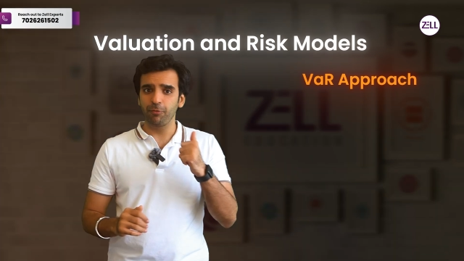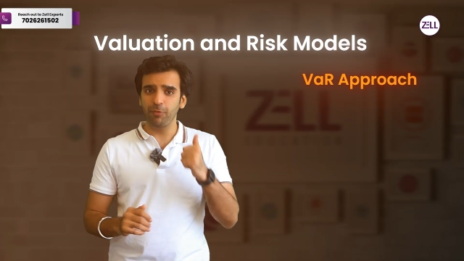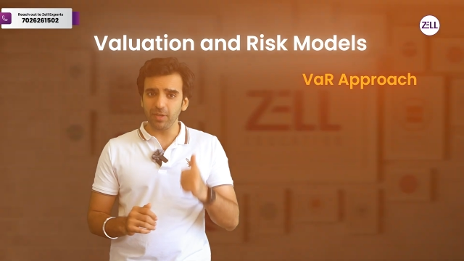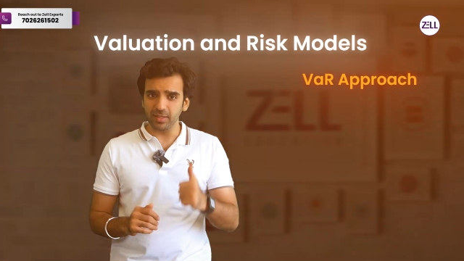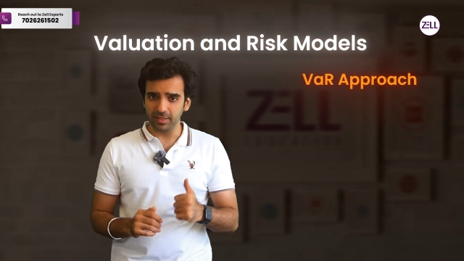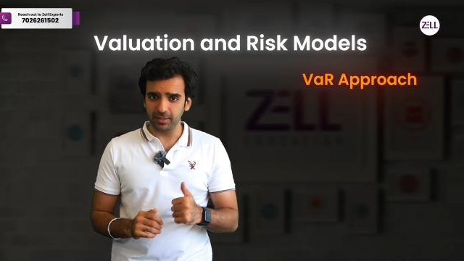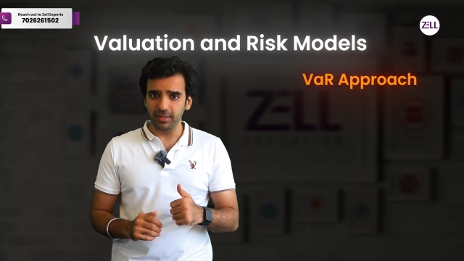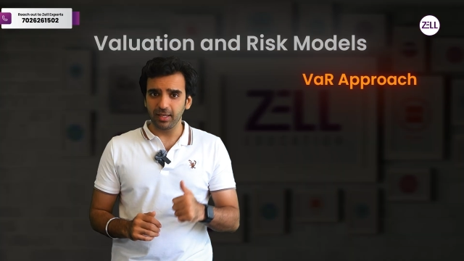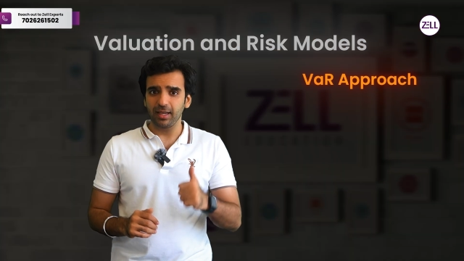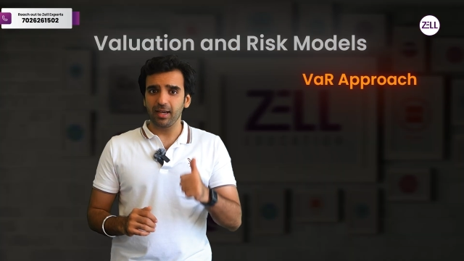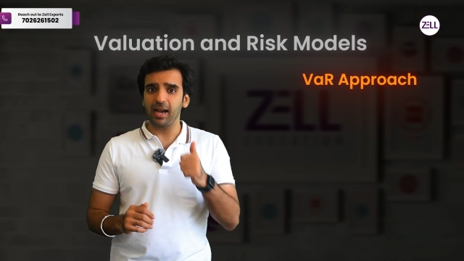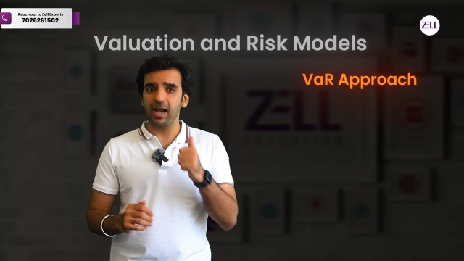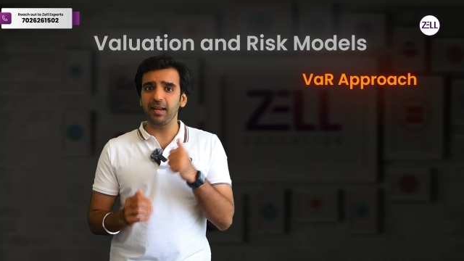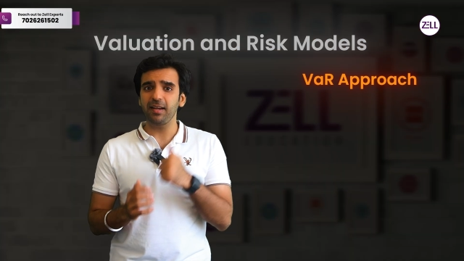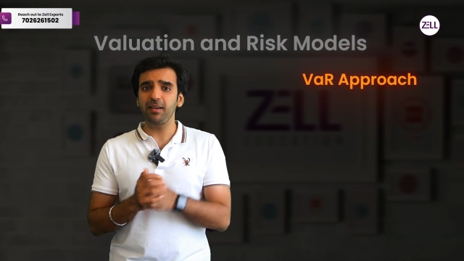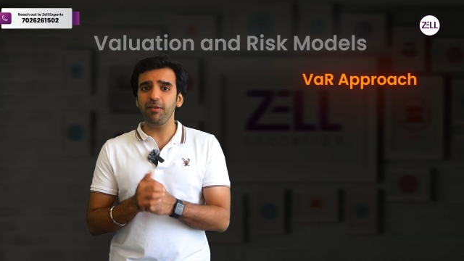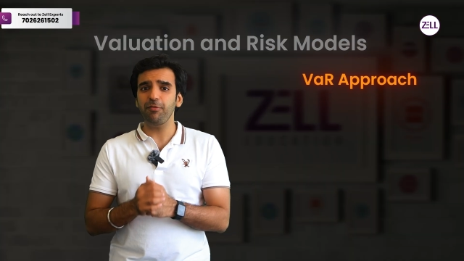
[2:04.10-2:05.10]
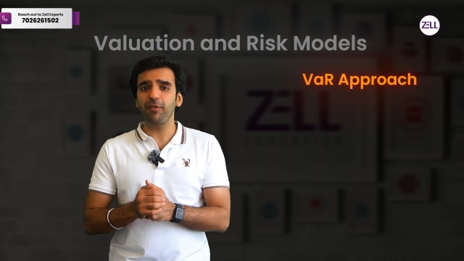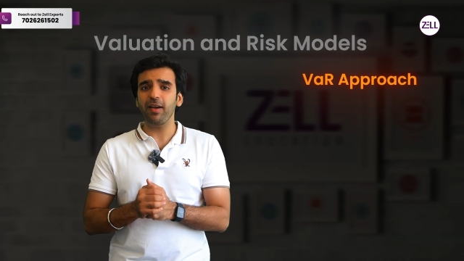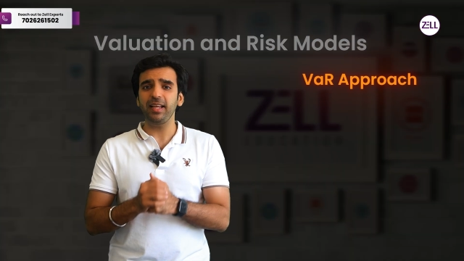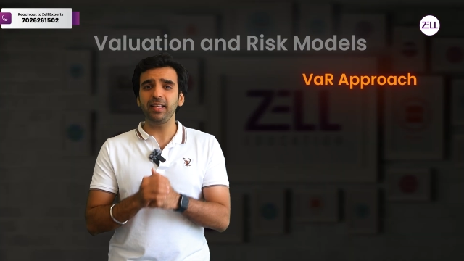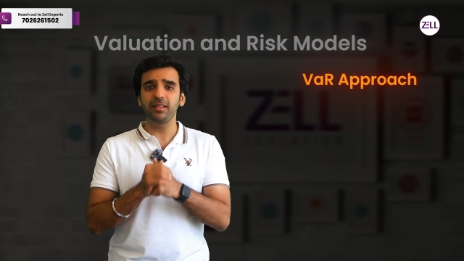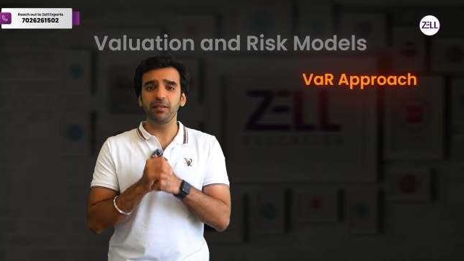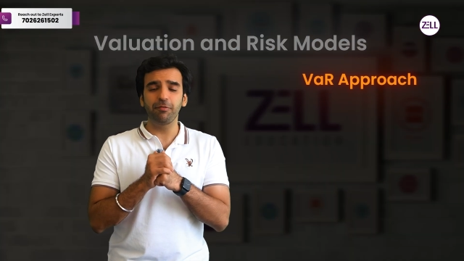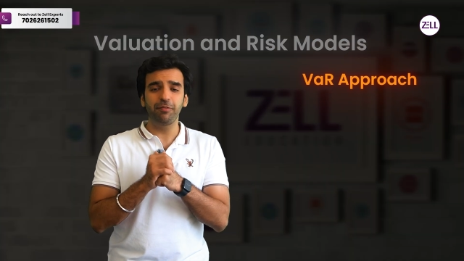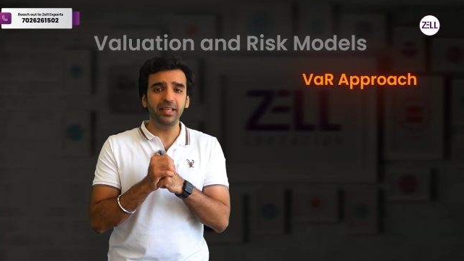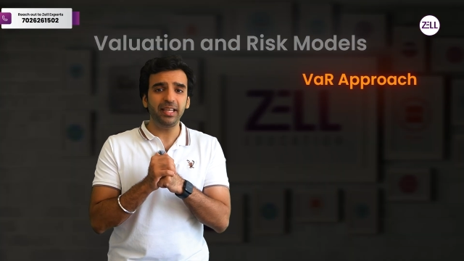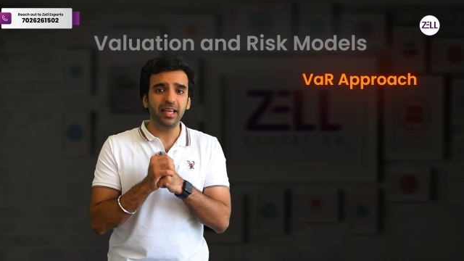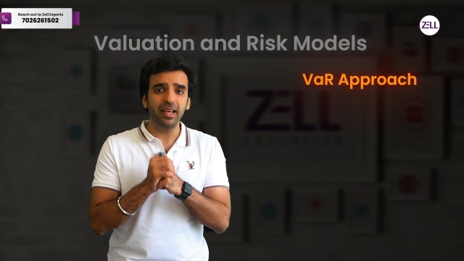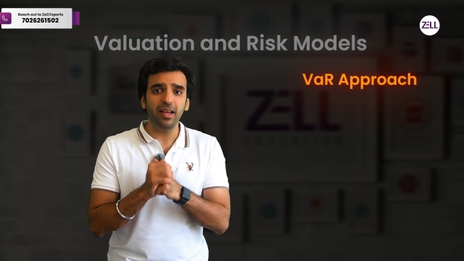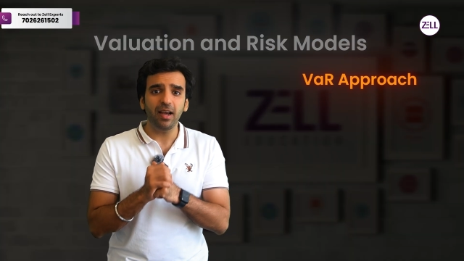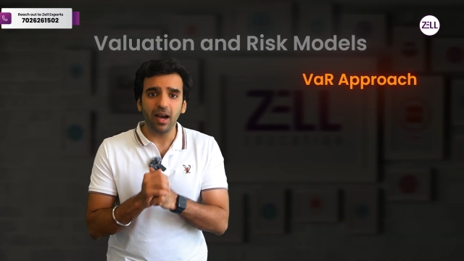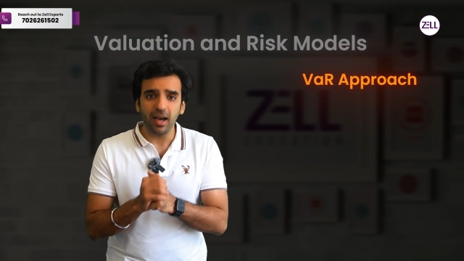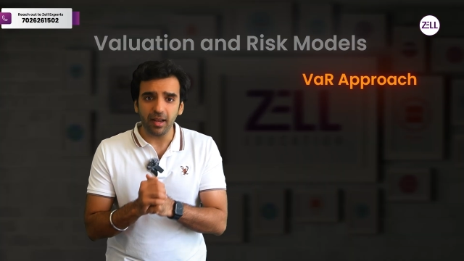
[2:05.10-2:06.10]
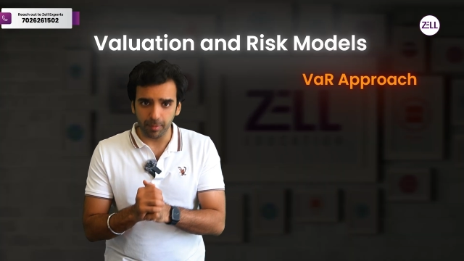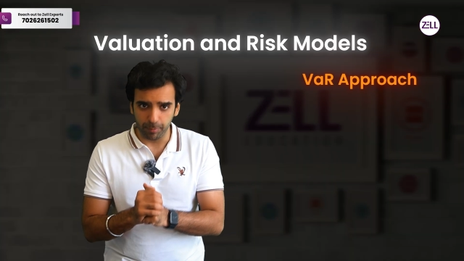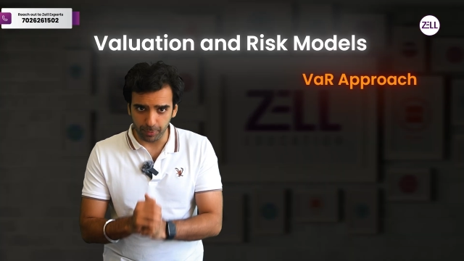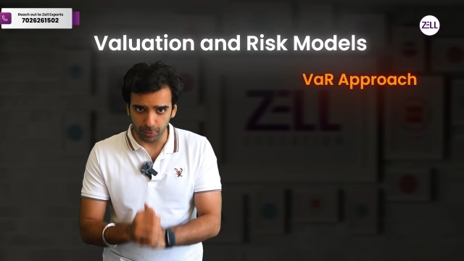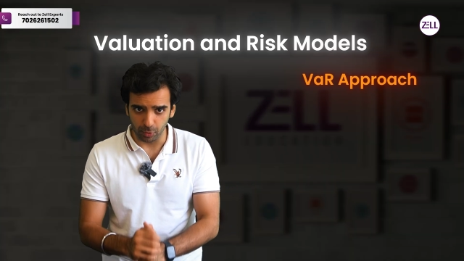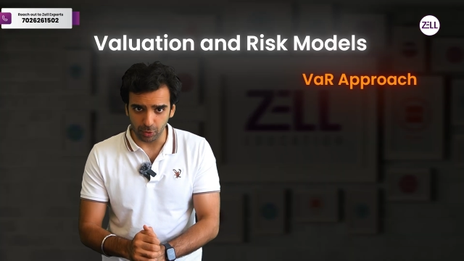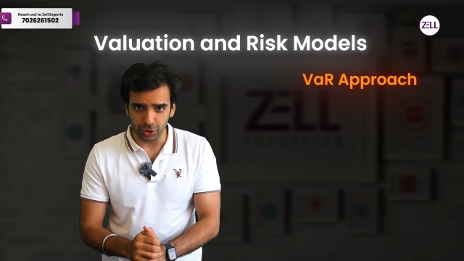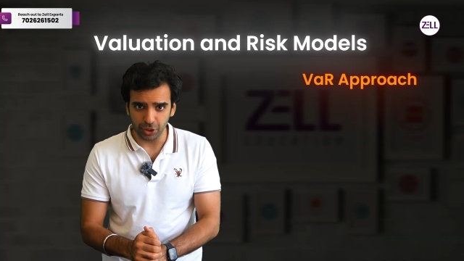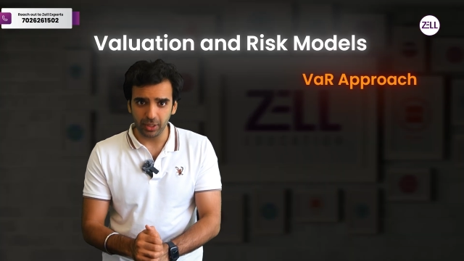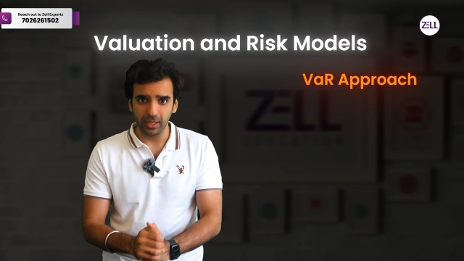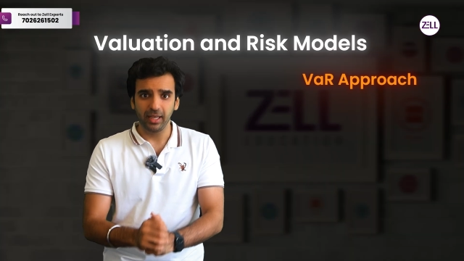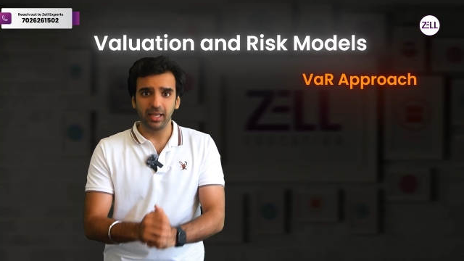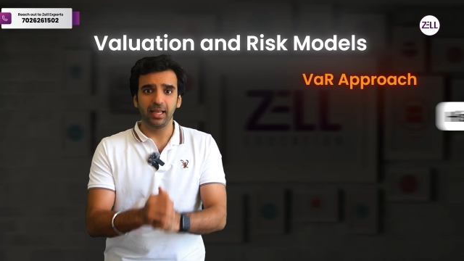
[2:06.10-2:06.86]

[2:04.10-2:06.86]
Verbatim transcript: First, identify the VAR approach,